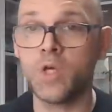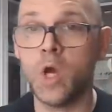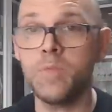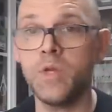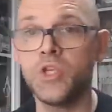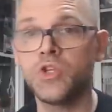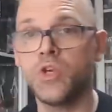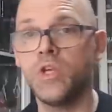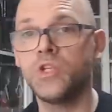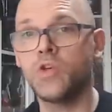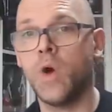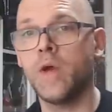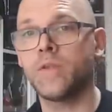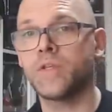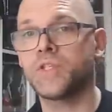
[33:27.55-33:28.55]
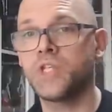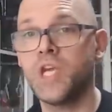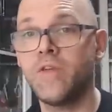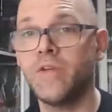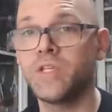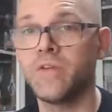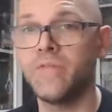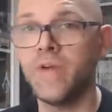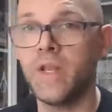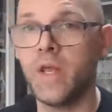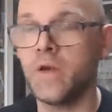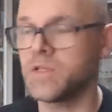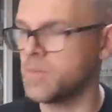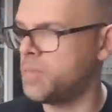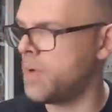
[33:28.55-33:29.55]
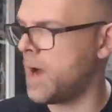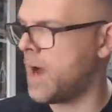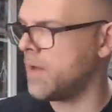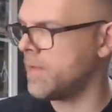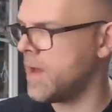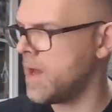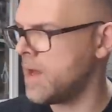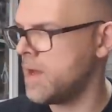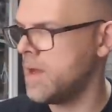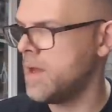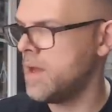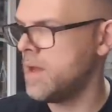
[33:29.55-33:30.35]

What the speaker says: I hope you enjoyed the series of videos I put out there.